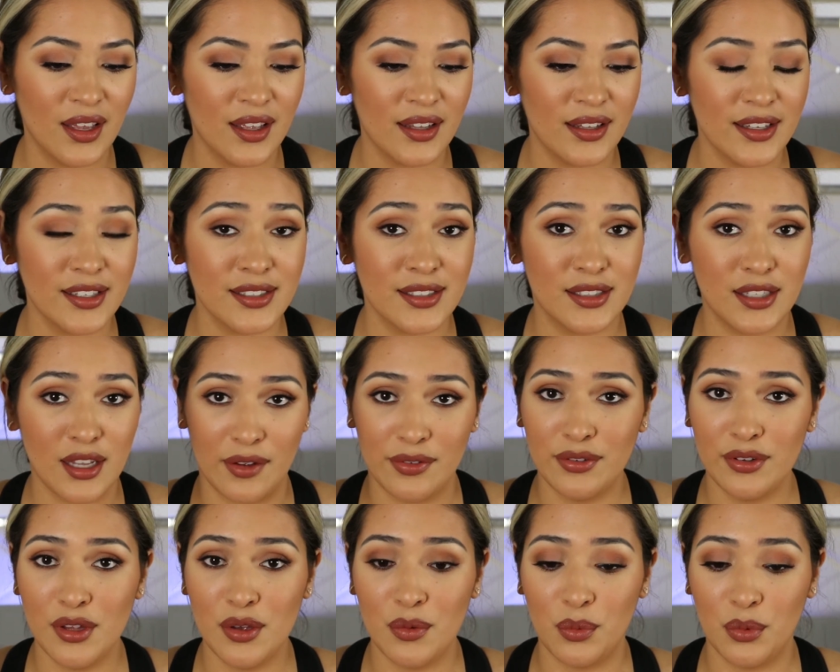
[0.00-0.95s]
It's
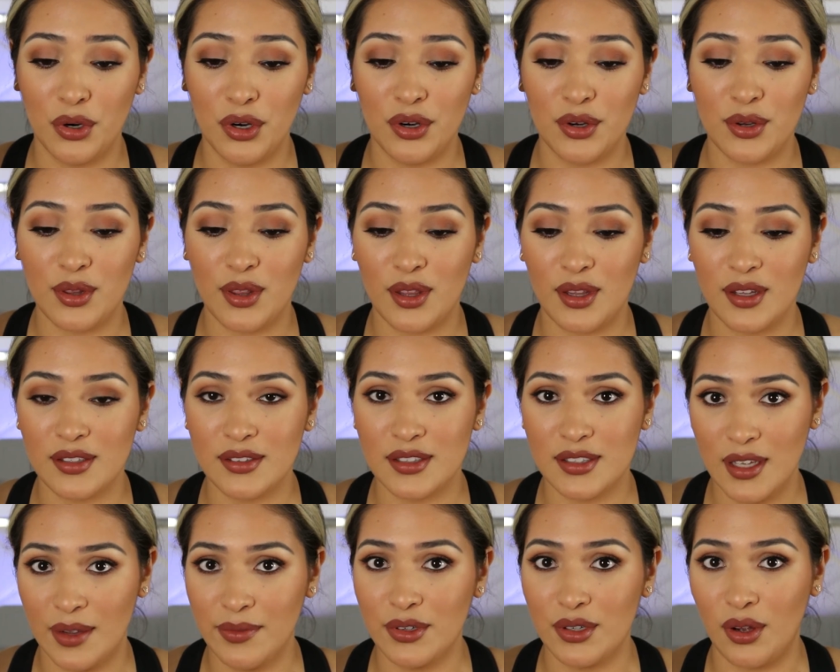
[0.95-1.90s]
definitely worth
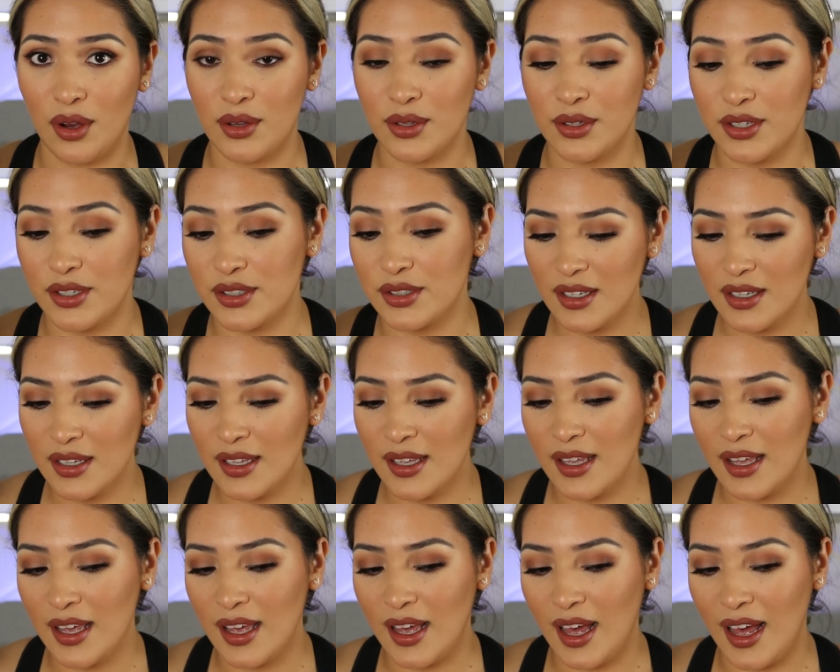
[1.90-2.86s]
$7.
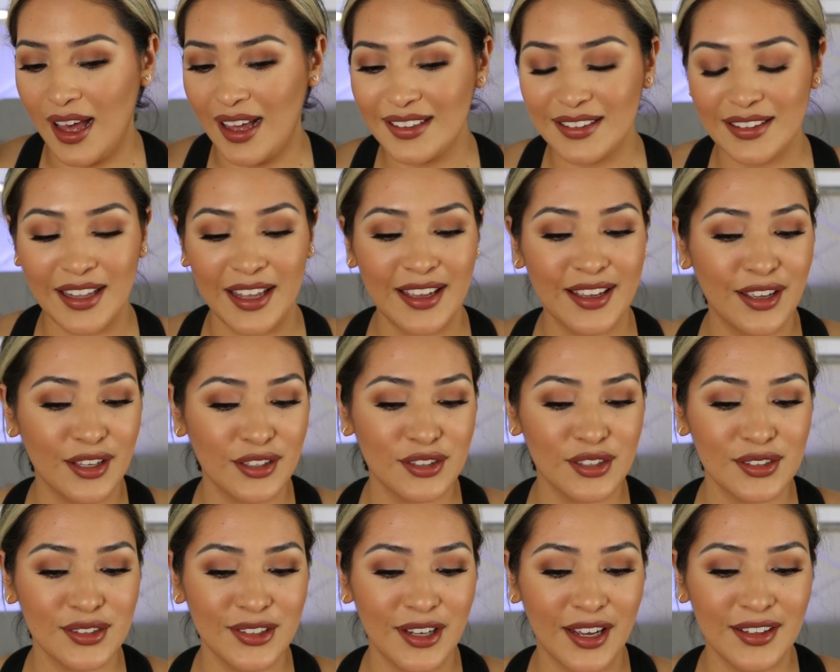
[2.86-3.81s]
Like,
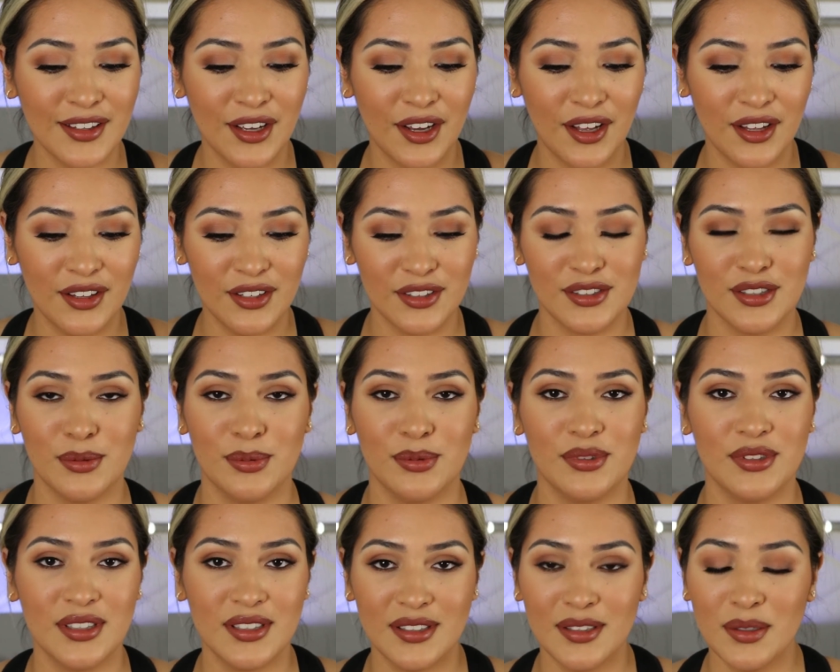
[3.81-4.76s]
just look at the colors. It
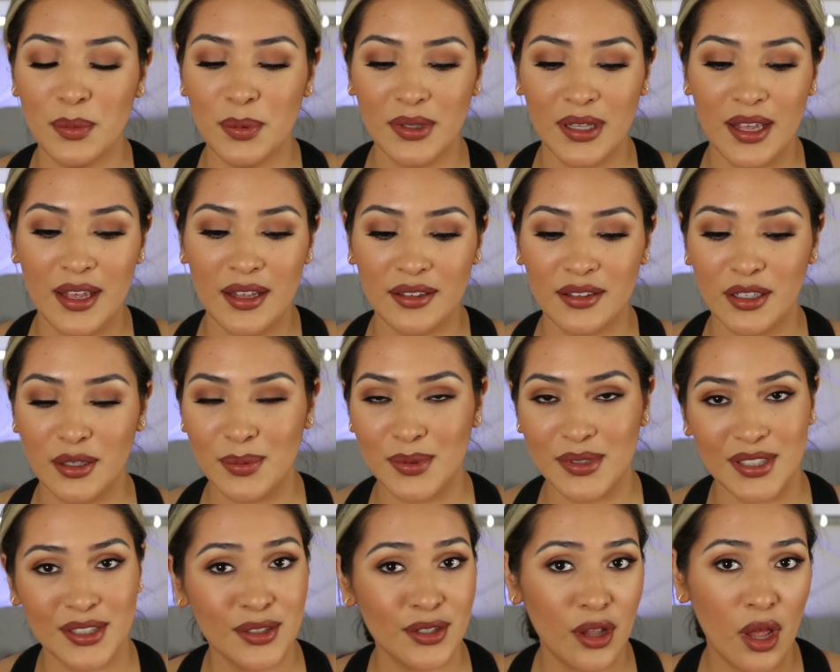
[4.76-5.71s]
was easy to blend. There
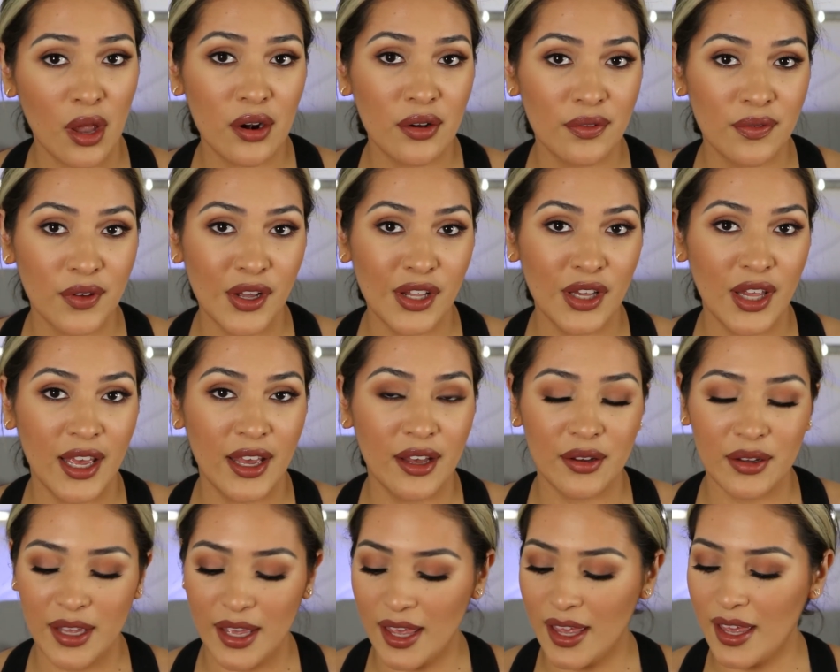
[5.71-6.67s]
wasn't a lot of
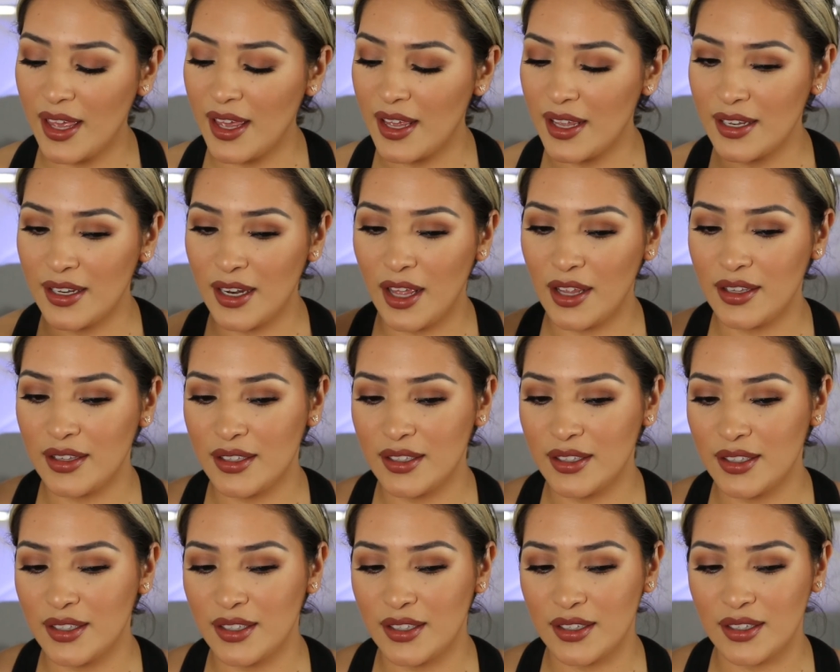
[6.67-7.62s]
fallout, and
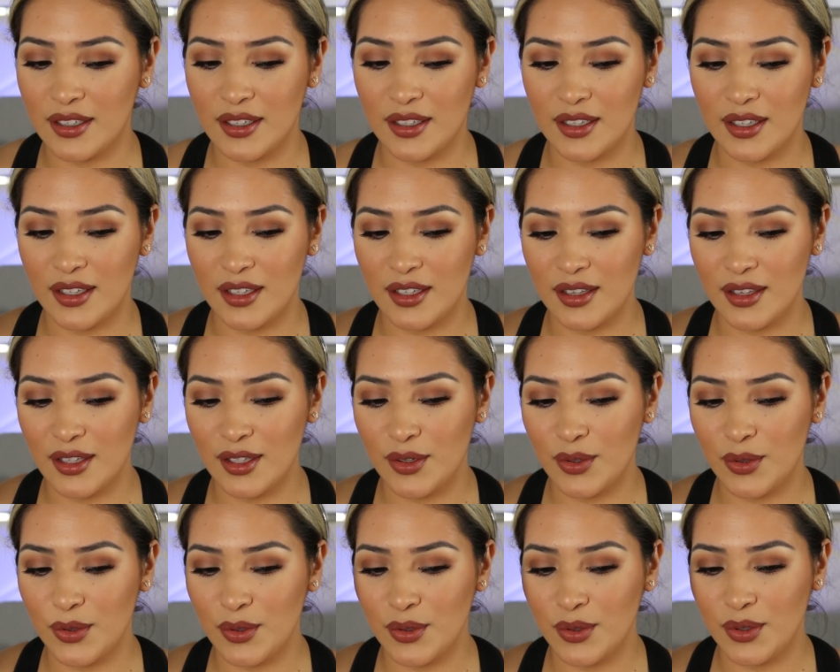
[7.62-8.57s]
the
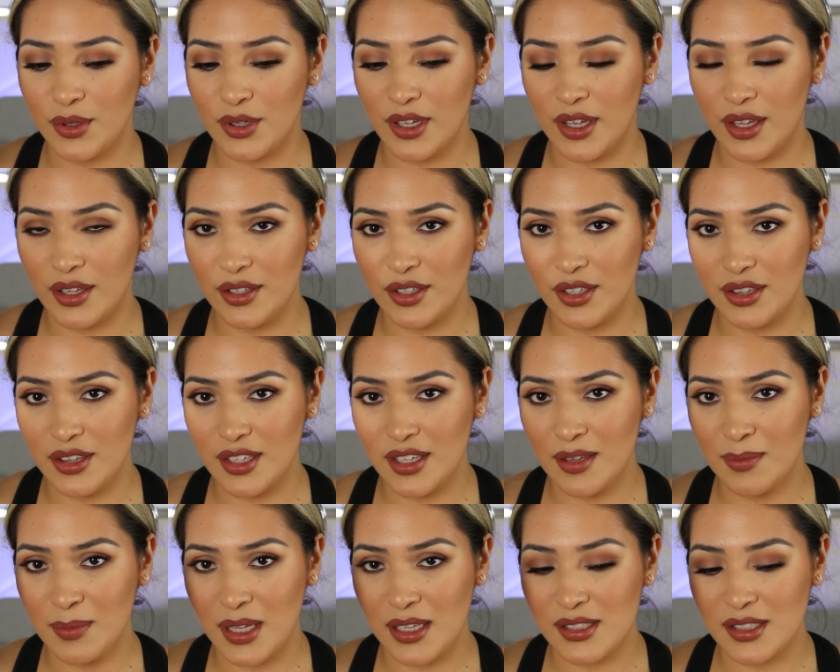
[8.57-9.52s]
little color
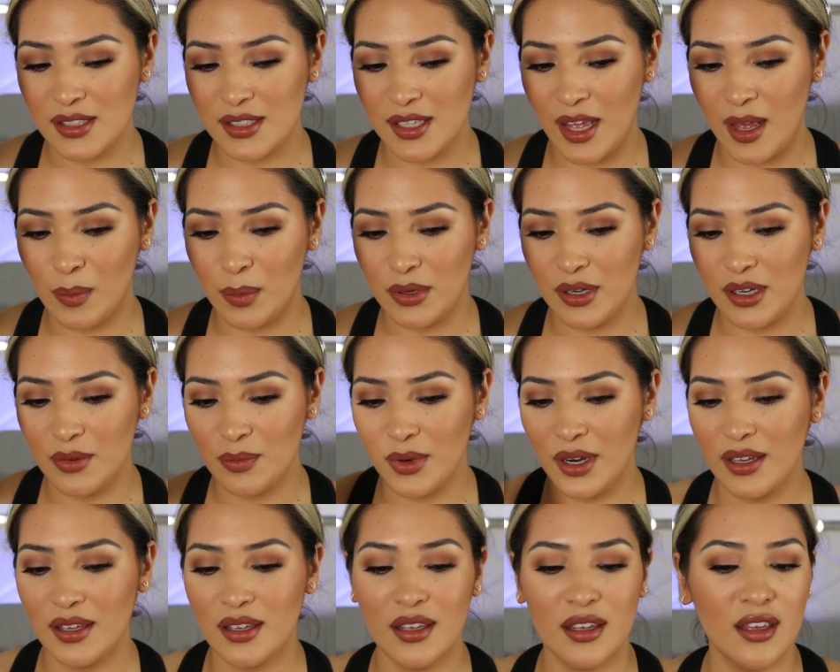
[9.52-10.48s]
theme that's happening
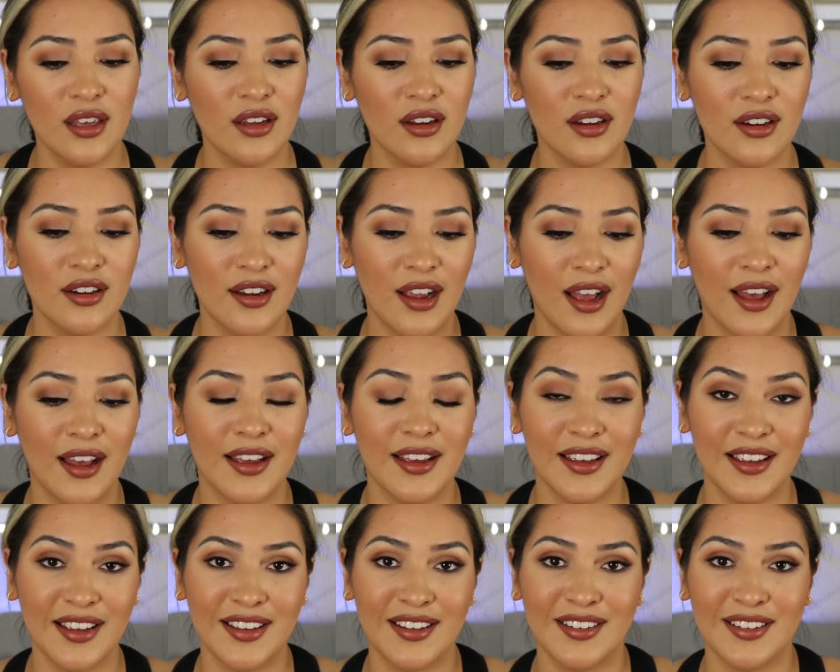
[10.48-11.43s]
right here,
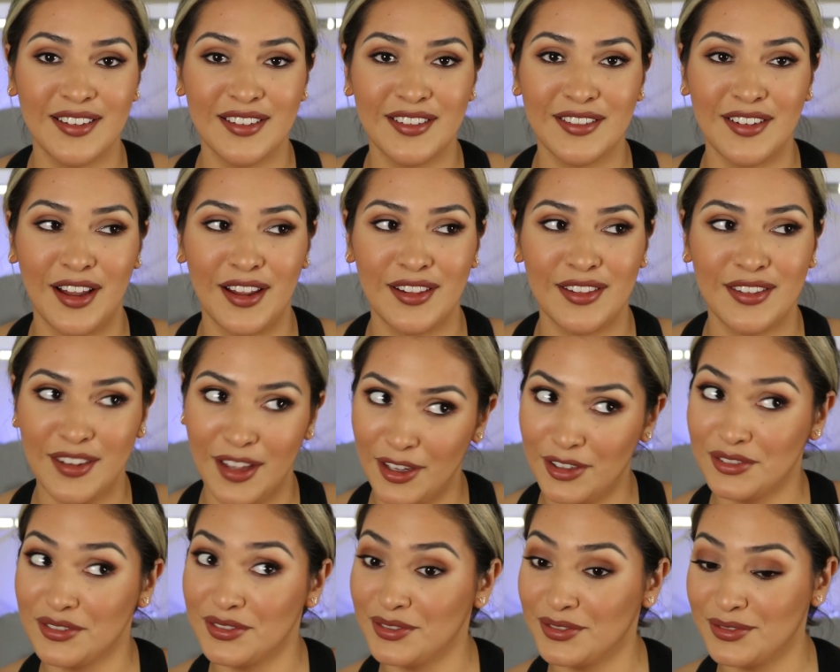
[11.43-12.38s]
I
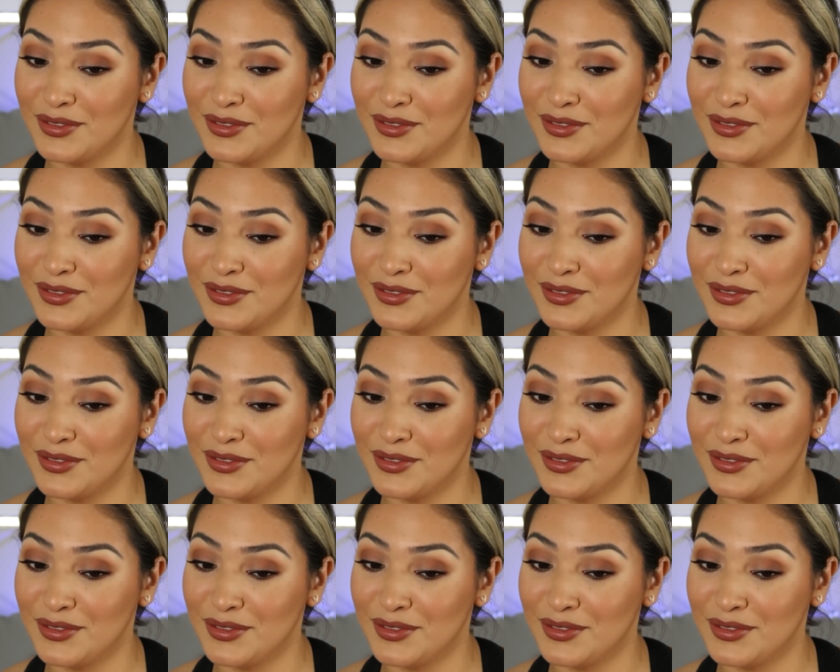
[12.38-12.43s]
love.